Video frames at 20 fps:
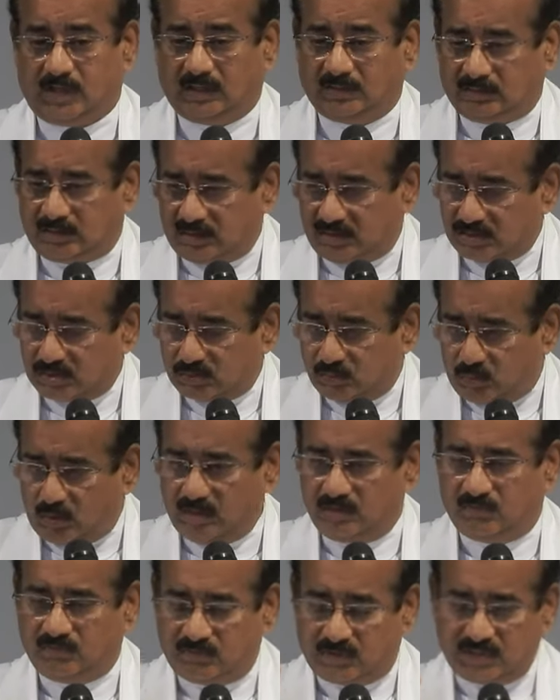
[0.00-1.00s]
And there is
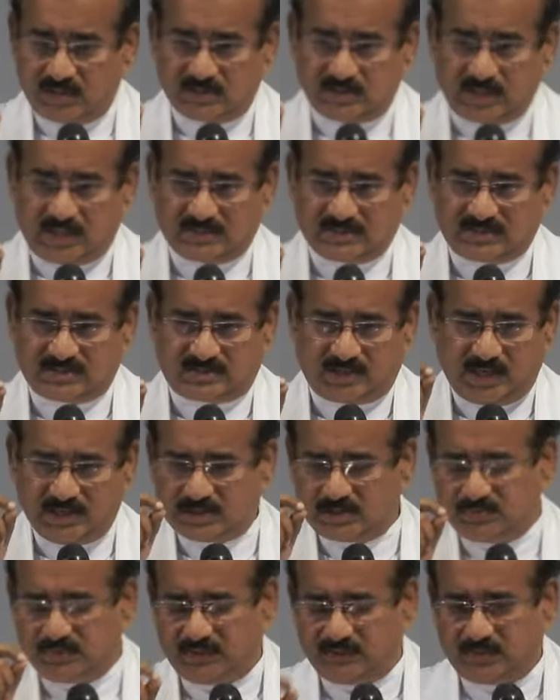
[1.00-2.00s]
one word that
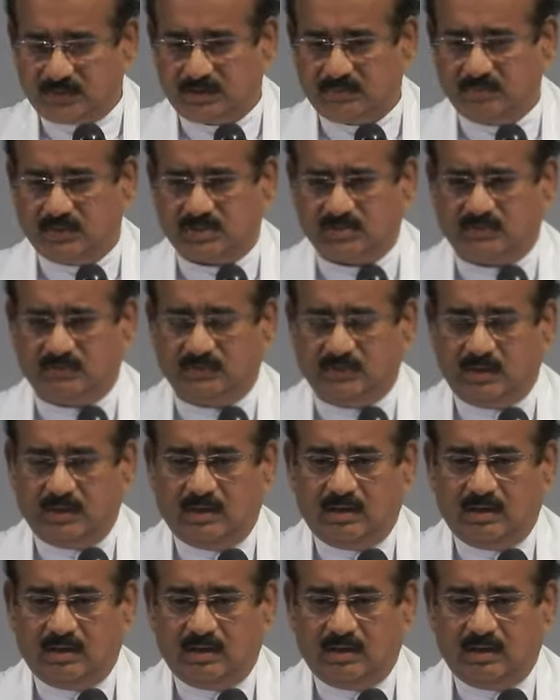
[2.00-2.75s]
strikes me very much,